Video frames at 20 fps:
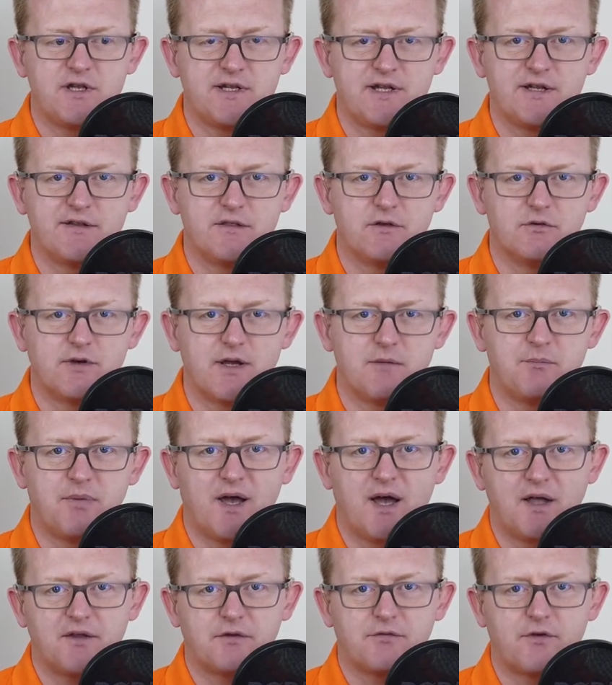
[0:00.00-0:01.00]
You need the right
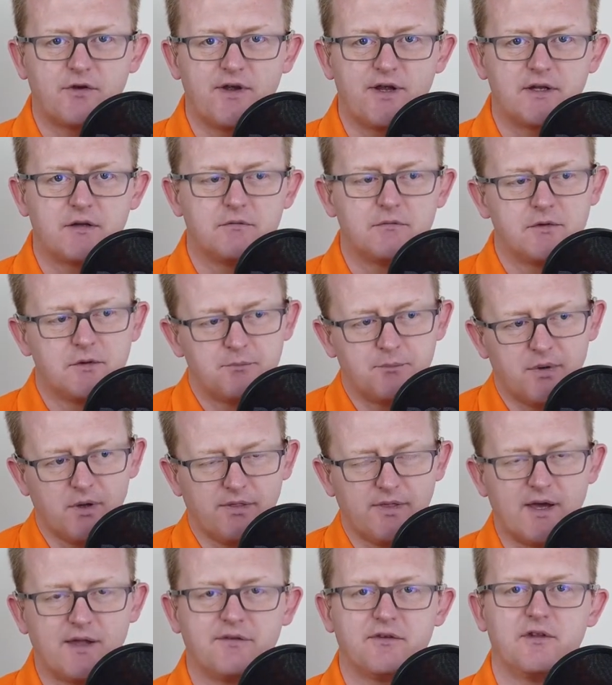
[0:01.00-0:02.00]
parts for it,
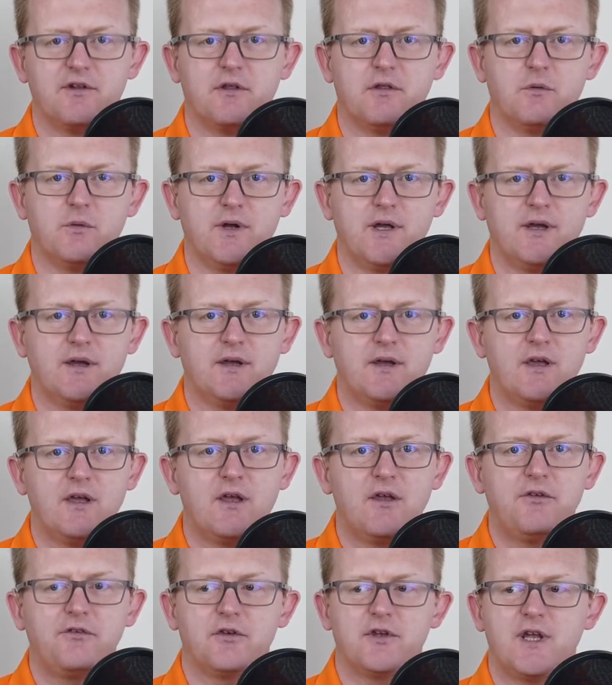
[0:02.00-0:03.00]
but that's another way.
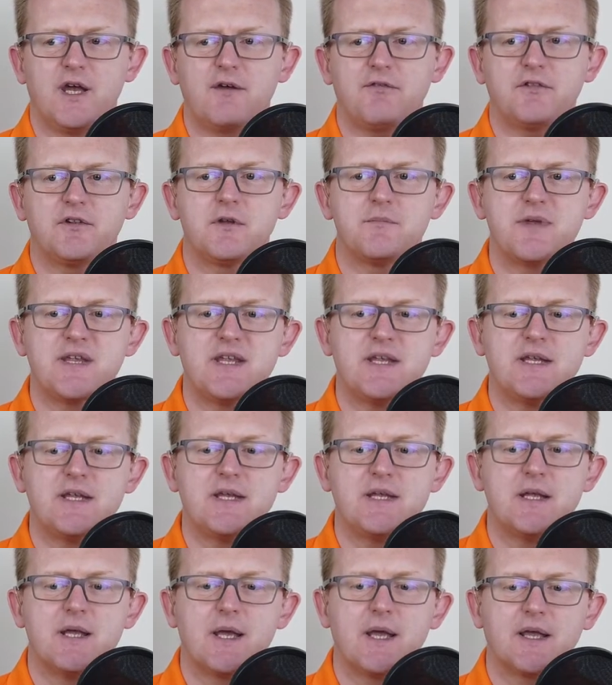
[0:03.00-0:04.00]
So you have to
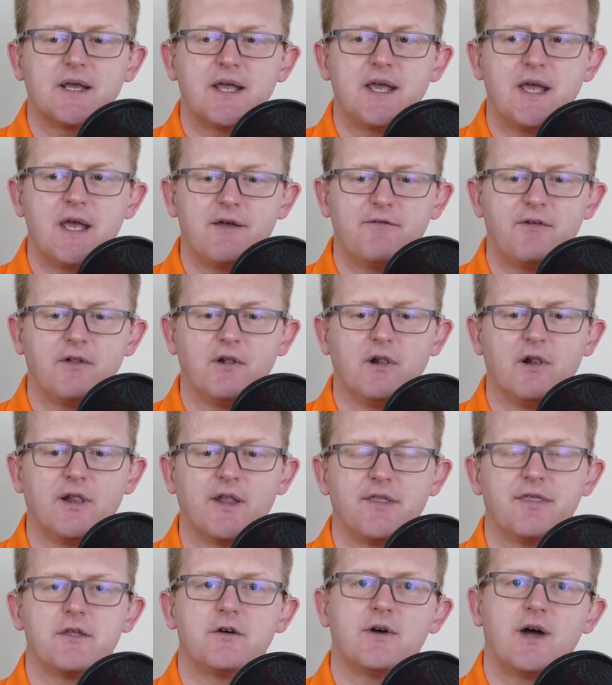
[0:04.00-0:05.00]
be careful
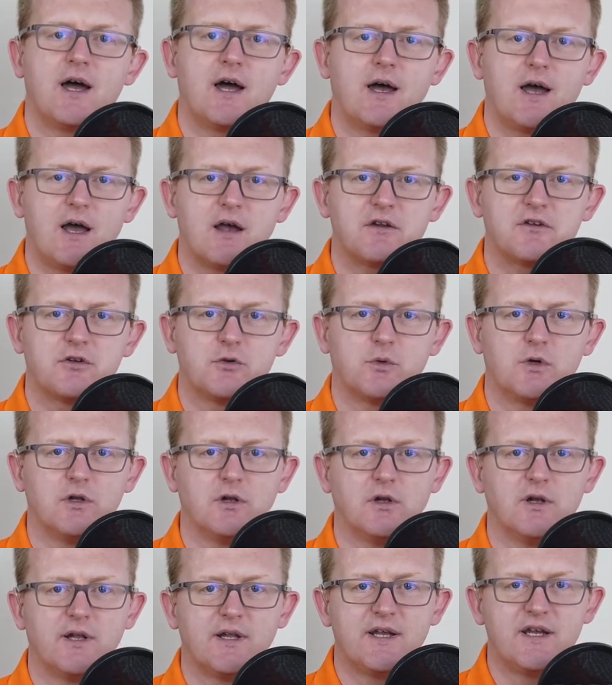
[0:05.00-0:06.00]
that there are
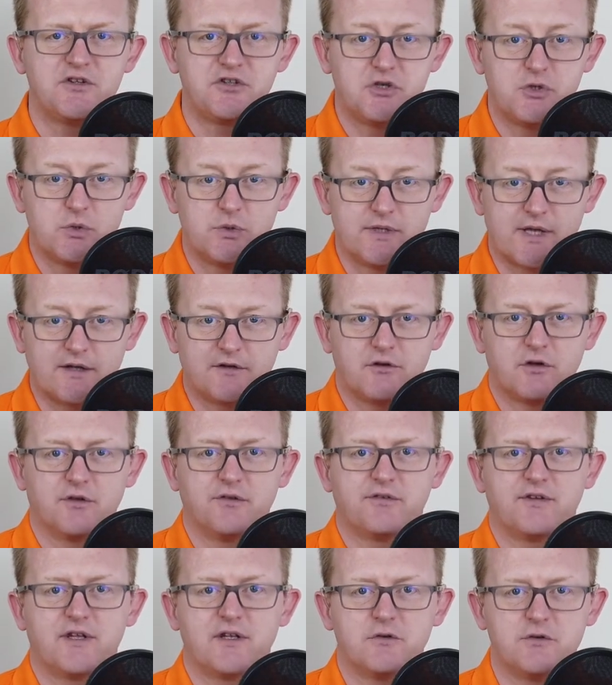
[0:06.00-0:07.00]
actual issues and
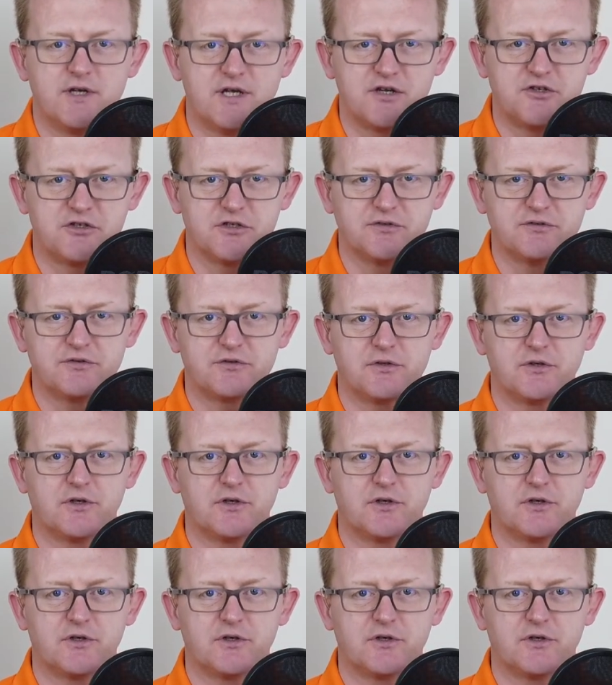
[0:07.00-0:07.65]
considerations.